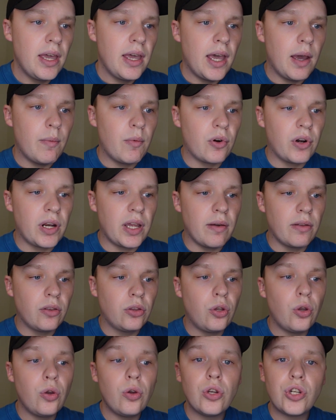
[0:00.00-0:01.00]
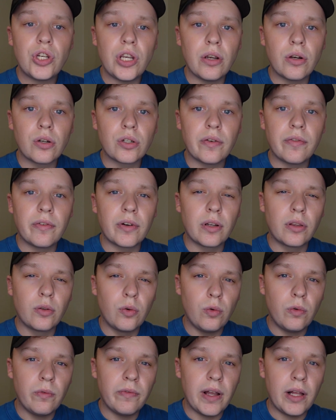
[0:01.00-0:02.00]
and we're going to get 2 shares for a
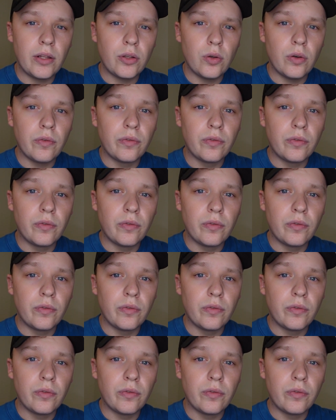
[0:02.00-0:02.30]
total value